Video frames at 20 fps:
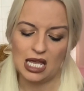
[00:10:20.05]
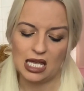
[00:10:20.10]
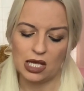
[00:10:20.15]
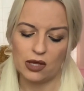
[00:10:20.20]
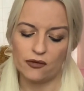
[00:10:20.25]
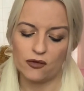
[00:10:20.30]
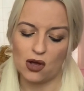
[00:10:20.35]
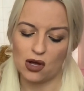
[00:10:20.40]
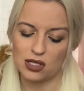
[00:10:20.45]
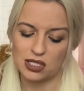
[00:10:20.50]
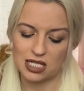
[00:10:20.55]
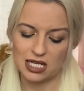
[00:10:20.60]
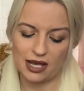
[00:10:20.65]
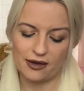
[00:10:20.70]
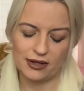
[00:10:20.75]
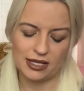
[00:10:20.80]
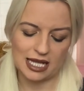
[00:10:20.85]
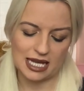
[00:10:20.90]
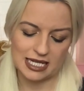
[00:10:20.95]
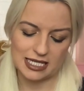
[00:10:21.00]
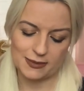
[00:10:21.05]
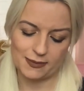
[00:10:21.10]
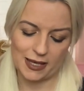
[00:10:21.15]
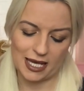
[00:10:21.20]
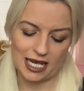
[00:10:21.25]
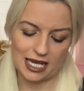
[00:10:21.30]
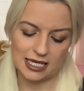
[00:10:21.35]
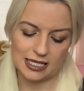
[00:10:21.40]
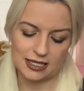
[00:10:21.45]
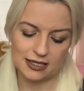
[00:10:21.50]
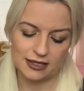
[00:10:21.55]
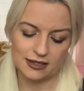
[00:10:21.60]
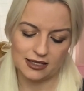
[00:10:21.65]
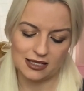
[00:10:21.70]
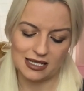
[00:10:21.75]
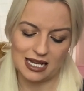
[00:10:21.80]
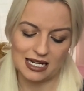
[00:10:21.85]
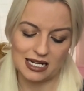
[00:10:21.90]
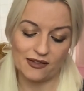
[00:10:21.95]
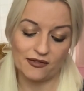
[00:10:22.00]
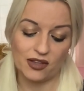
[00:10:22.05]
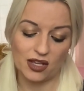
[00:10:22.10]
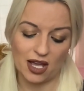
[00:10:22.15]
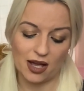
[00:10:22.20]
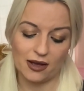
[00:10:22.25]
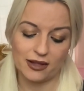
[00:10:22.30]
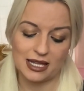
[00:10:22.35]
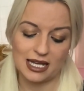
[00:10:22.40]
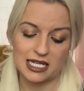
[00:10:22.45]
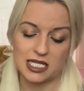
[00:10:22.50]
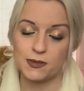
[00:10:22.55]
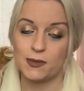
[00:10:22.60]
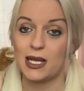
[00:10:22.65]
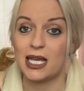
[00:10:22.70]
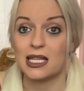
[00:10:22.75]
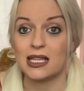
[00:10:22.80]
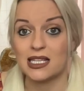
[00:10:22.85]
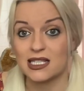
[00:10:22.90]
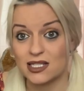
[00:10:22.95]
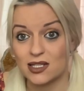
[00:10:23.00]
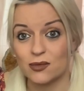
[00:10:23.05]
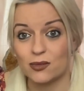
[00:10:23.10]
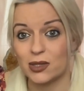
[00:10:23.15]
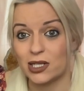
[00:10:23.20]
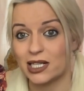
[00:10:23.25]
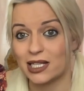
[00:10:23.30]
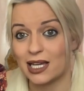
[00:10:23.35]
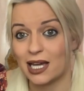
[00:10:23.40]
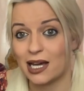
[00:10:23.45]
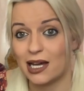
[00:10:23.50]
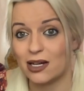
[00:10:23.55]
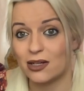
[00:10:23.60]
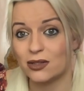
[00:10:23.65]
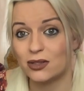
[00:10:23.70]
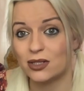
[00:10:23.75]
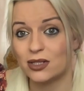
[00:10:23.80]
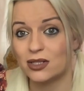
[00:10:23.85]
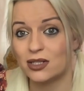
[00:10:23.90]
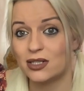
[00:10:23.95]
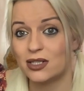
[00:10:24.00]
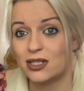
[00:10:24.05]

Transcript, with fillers: You've got to go at their speed. And if you go at their speed, this can work out.